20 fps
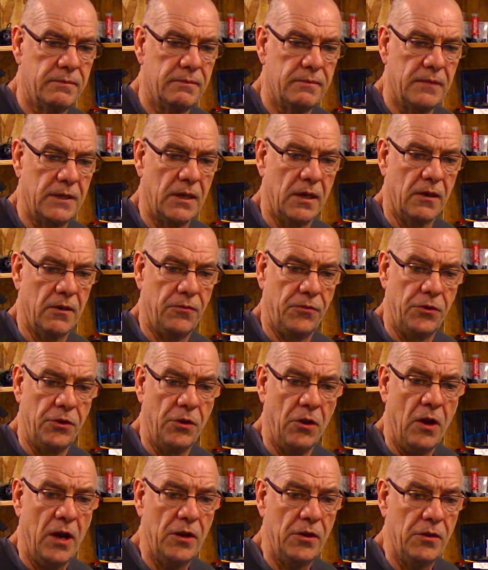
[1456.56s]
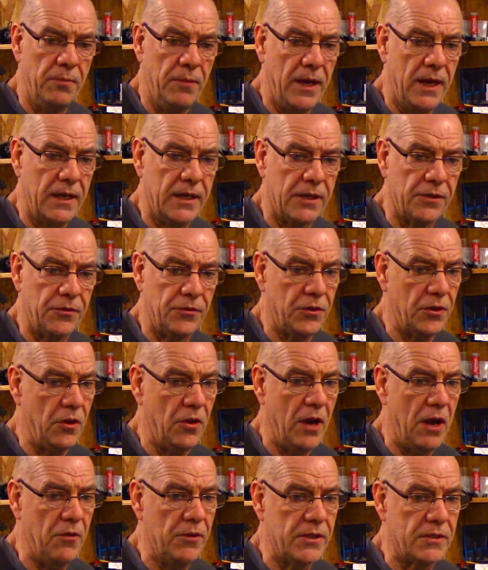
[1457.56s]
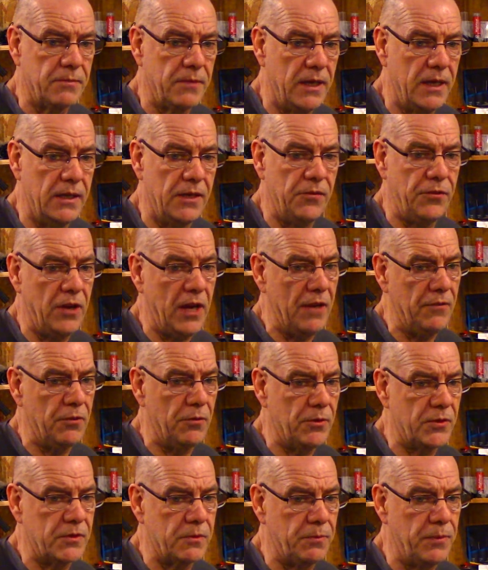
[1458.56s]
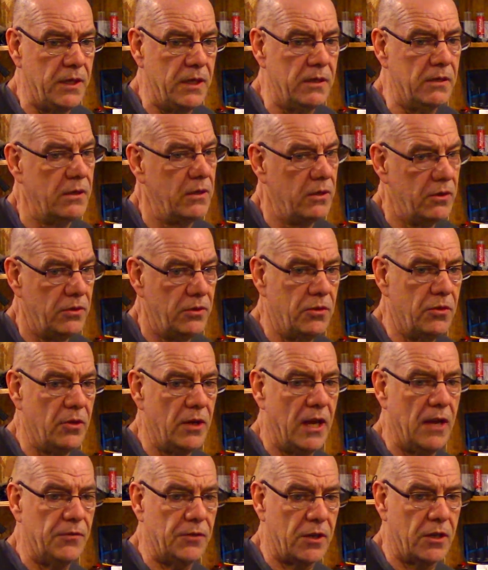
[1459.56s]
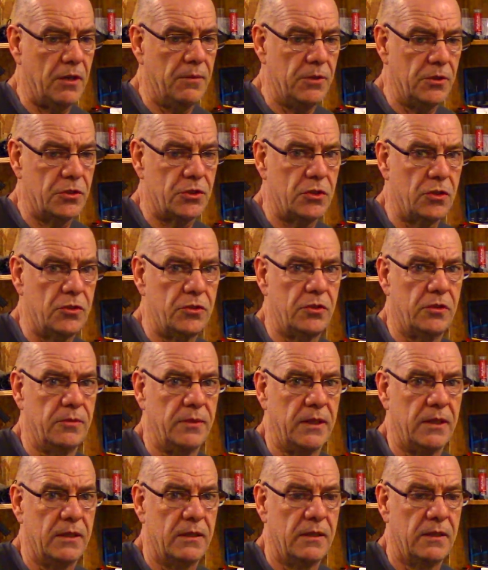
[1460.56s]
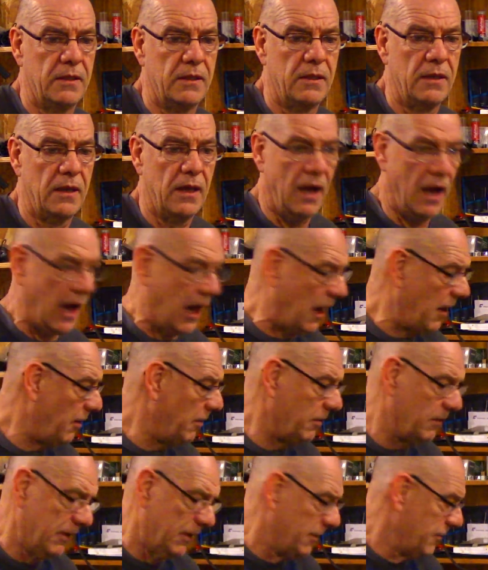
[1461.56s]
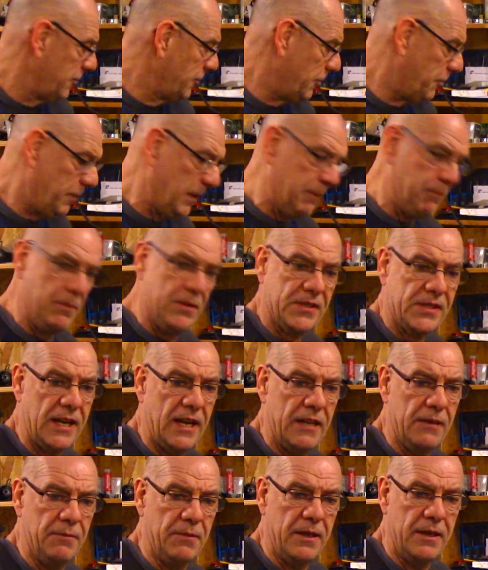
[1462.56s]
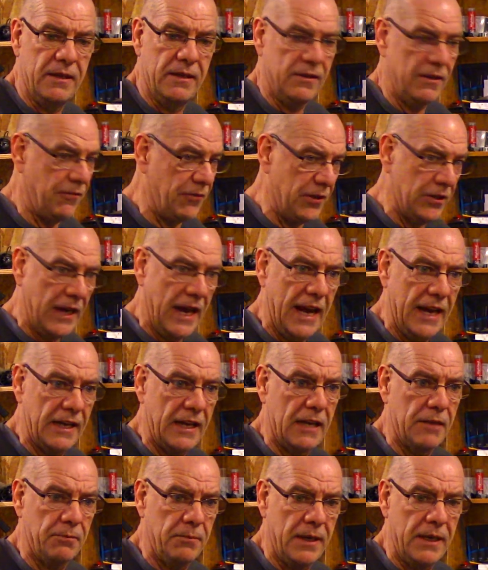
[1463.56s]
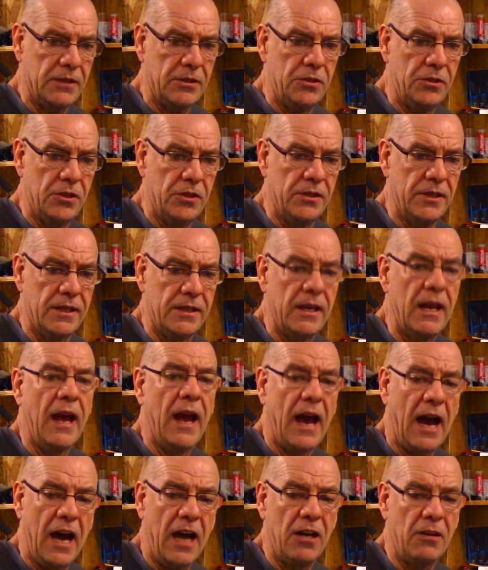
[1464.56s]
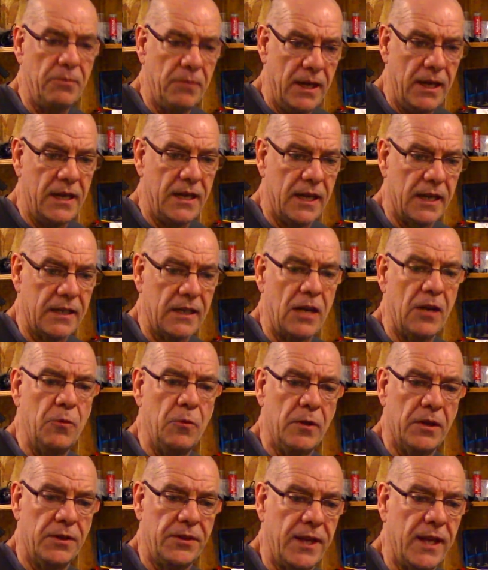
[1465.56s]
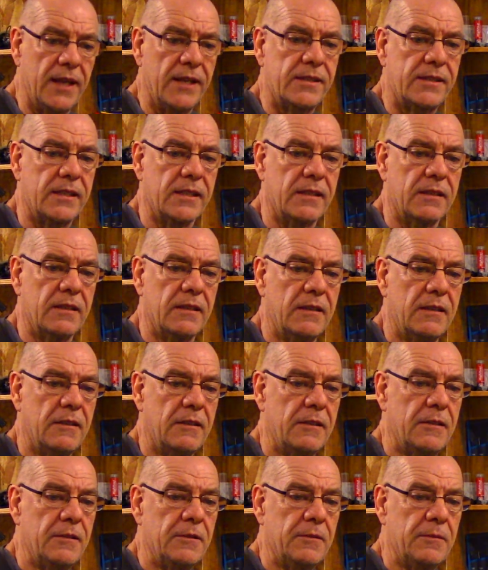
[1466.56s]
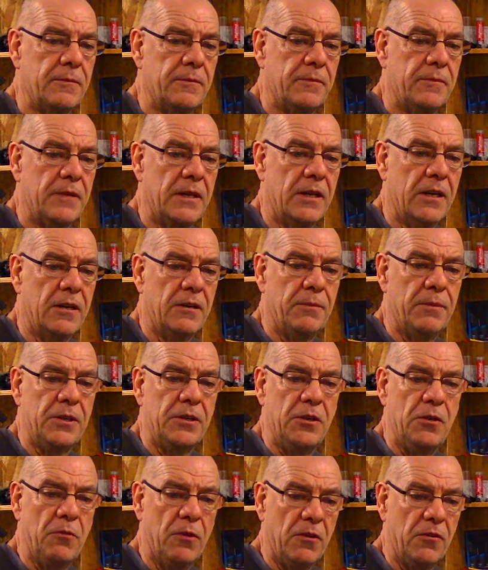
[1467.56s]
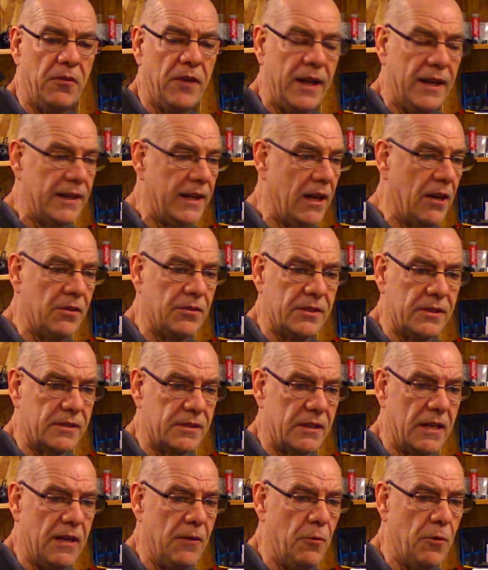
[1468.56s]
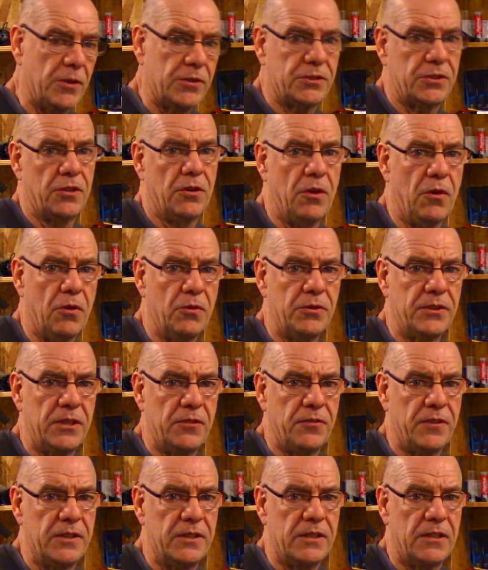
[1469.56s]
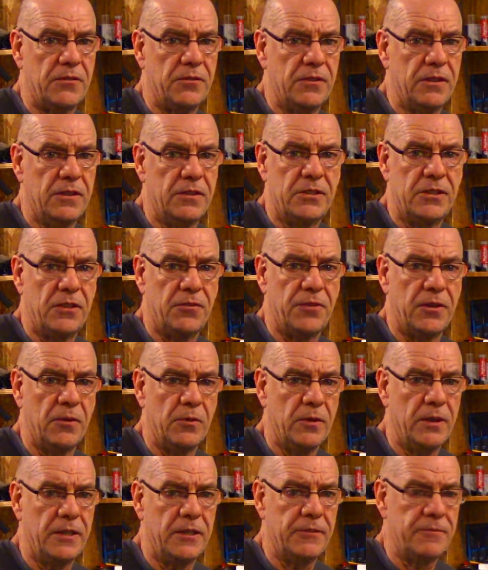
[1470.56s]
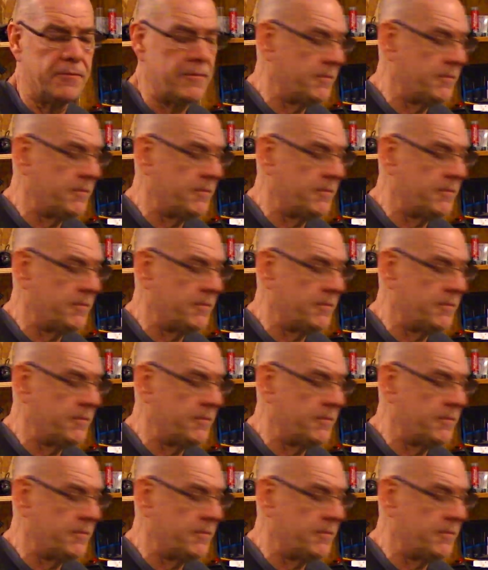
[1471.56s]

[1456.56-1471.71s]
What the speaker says: You know, if you know how to make it, if you know how it's made, if you have the recipe, you're going to have to come and show it to me. You be beside me, and if you cannot make the unit, I'll make it and we'll test it. You know, but you will find out it works at a whole different way.